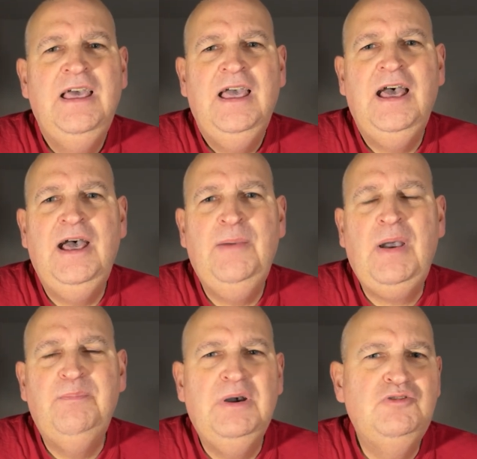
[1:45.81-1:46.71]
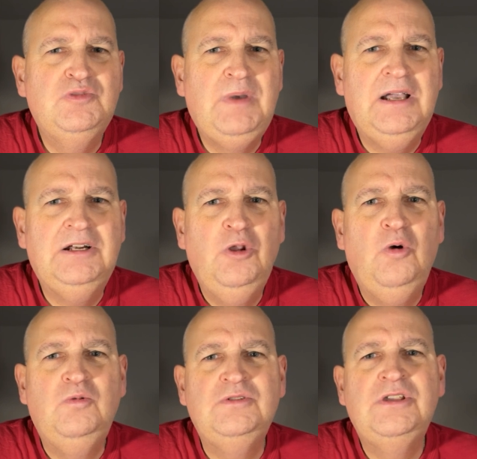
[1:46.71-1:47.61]
Um, bounce back
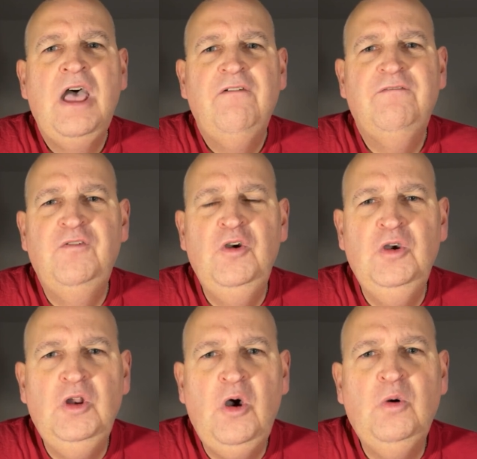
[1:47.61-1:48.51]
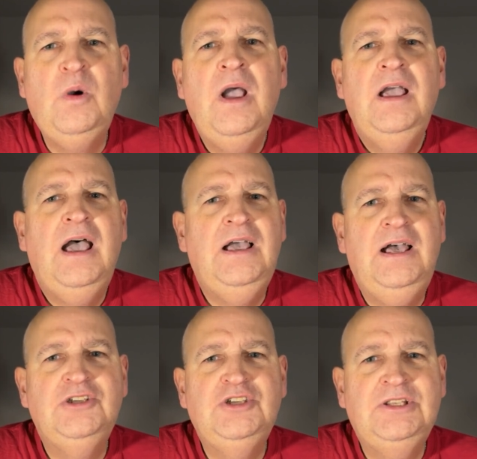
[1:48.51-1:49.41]
loans, furlough, uh,
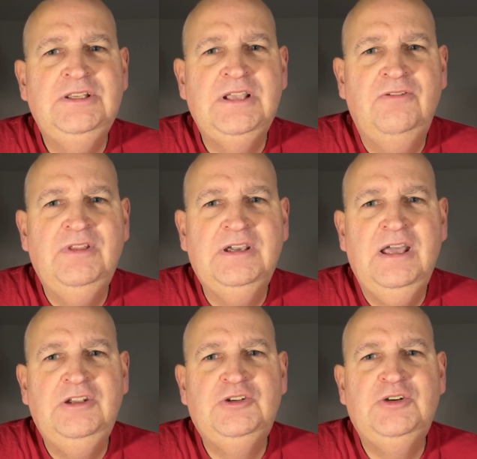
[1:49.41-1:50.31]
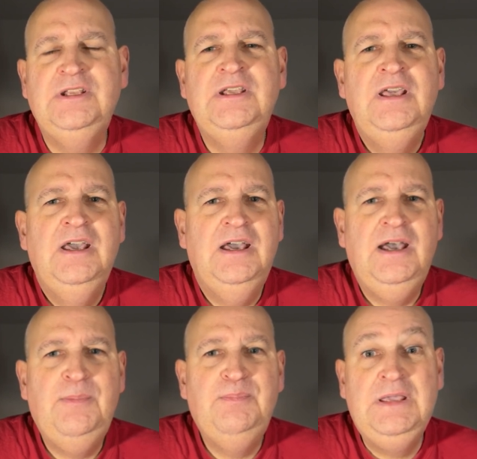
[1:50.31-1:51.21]
shutting down the country,
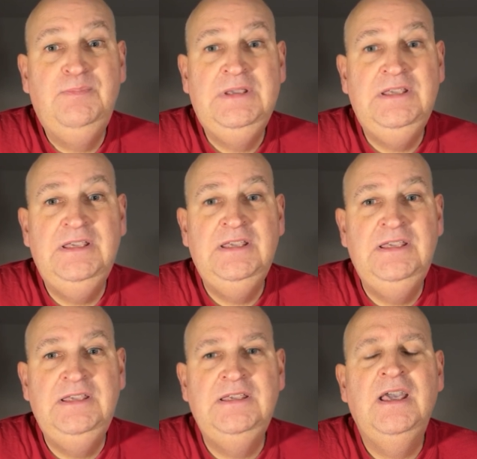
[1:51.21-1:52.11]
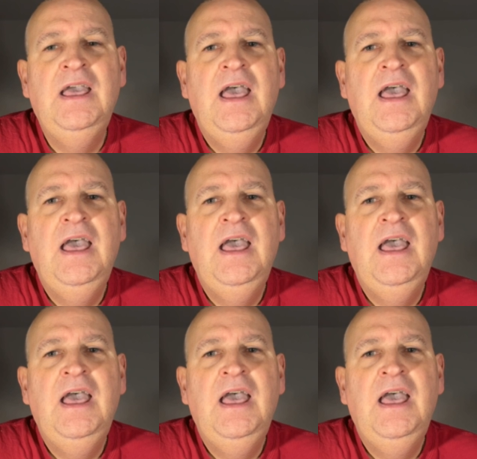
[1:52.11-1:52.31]
uh, PPE,